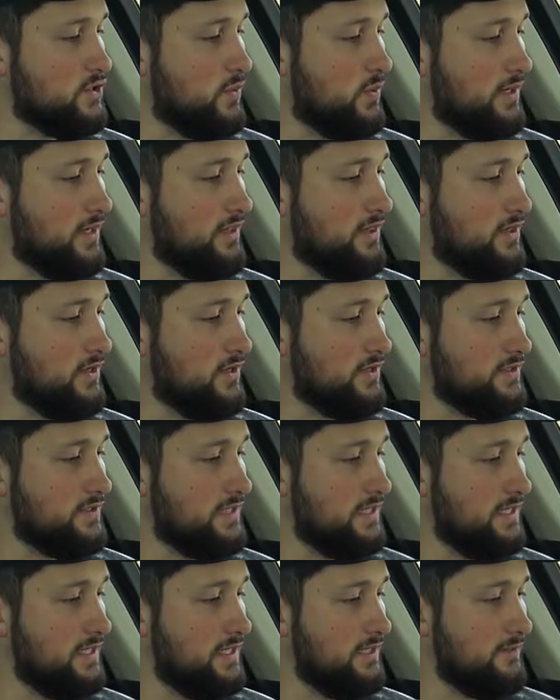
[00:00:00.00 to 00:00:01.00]

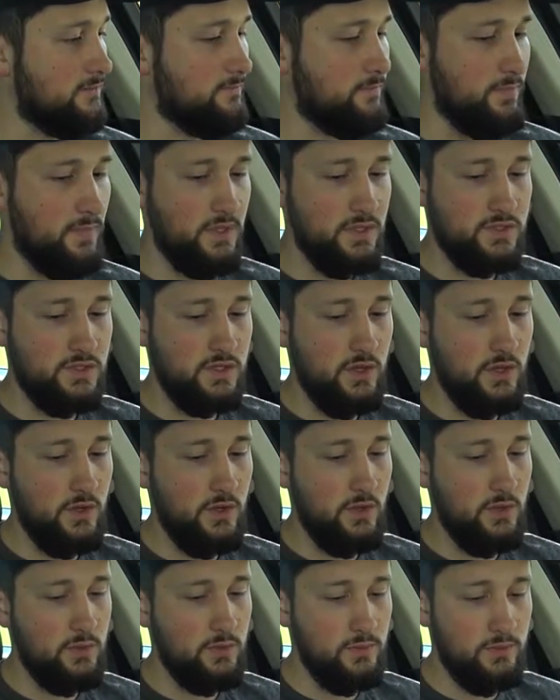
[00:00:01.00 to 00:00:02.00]
2013,
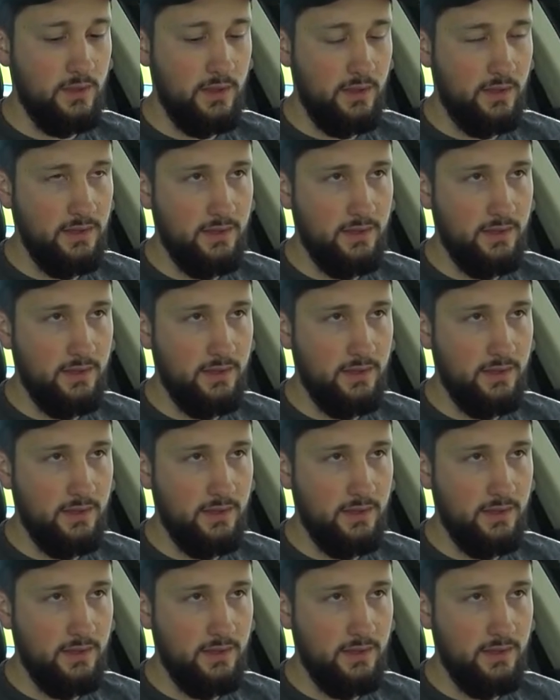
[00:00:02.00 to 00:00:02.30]
so